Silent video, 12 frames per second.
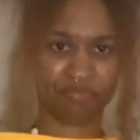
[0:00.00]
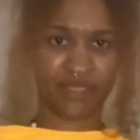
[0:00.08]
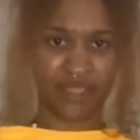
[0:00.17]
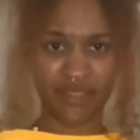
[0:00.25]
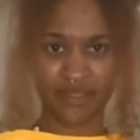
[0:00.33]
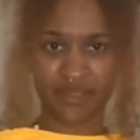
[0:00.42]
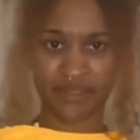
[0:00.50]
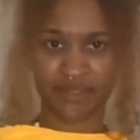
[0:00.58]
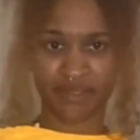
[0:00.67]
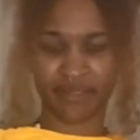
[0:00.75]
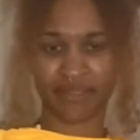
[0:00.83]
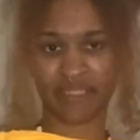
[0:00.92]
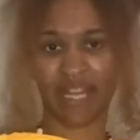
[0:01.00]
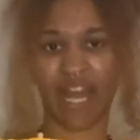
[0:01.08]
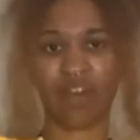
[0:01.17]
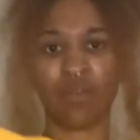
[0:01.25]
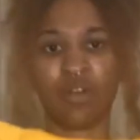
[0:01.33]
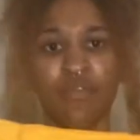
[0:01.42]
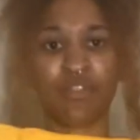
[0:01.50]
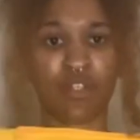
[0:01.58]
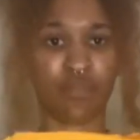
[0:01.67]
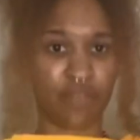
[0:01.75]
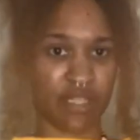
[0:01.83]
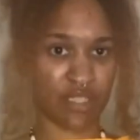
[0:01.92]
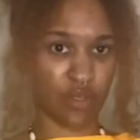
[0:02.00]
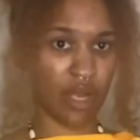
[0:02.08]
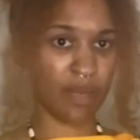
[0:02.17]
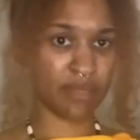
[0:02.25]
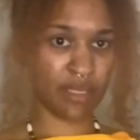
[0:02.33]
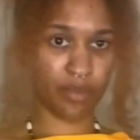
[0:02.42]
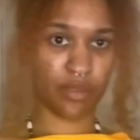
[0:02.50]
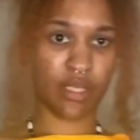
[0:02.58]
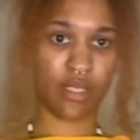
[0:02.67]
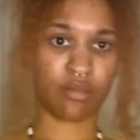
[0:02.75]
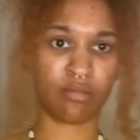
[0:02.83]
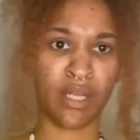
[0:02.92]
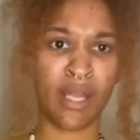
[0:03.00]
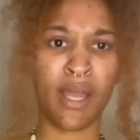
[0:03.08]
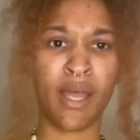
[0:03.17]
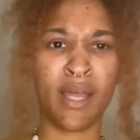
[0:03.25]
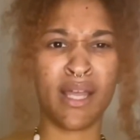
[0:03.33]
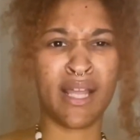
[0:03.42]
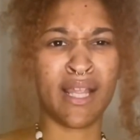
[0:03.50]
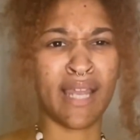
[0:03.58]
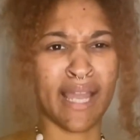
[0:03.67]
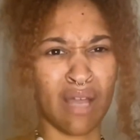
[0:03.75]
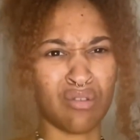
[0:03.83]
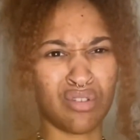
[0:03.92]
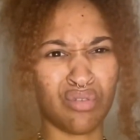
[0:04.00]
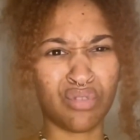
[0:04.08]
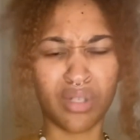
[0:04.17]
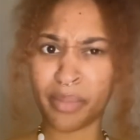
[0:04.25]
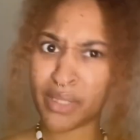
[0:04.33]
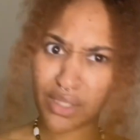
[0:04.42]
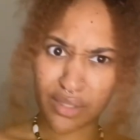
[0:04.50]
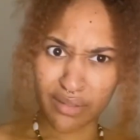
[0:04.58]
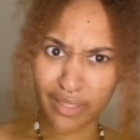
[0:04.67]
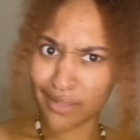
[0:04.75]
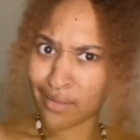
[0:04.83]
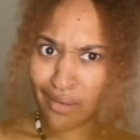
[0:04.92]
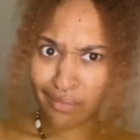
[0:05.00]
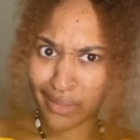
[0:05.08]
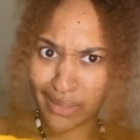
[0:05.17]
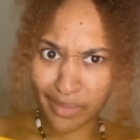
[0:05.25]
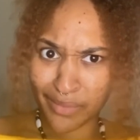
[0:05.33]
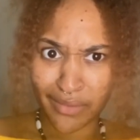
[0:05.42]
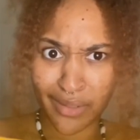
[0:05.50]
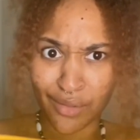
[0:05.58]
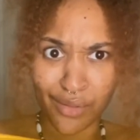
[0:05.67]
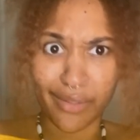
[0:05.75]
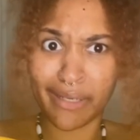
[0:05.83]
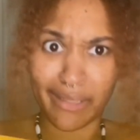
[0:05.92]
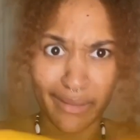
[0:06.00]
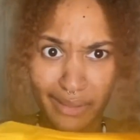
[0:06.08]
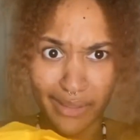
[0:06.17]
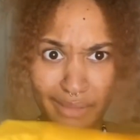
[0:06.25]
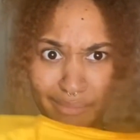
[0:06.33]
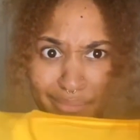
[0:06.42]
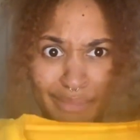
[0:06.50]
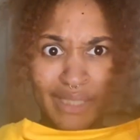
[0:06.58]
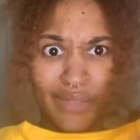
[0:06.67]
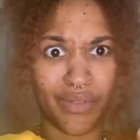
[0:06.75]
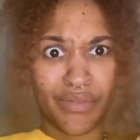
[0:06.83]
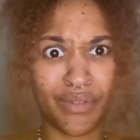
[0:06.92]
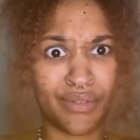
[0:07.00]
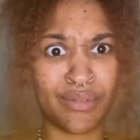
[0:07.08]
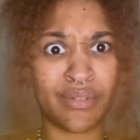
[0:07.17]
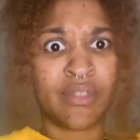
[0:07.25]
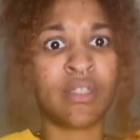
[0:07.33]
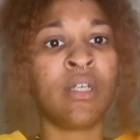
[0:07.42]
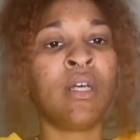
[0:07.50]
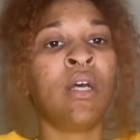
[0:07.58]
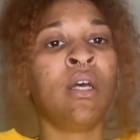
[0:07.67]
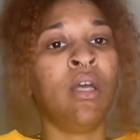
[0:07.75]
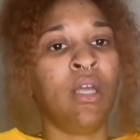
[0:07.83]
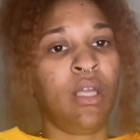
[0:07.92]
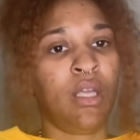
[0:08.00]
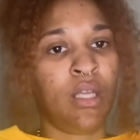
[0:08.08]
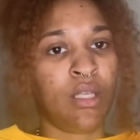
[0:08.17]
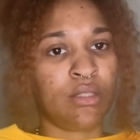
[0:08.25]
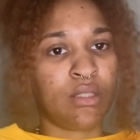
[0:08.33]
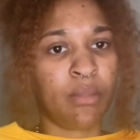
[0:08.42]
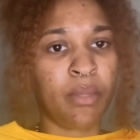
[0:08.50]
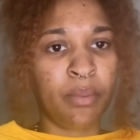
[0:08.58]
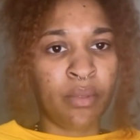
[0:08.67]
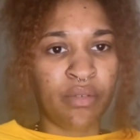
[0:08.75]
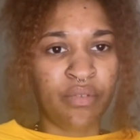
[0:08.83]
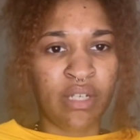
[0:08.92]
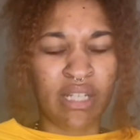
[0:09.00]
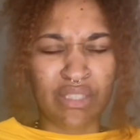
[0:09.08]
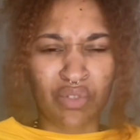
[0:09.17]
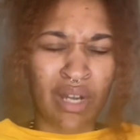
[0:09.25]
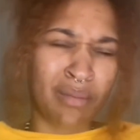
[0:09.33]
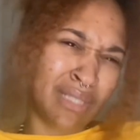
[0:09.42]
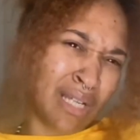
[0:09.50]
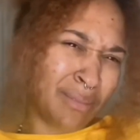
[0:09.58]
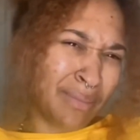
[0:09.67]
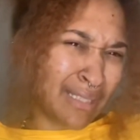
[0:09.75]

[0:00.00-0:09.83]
Yeah. I don't know if it's going to fit as a crop top or not. Like, I was going through the pictures, as always, before I order anything in the reviews. And some people, it fit as a crop top.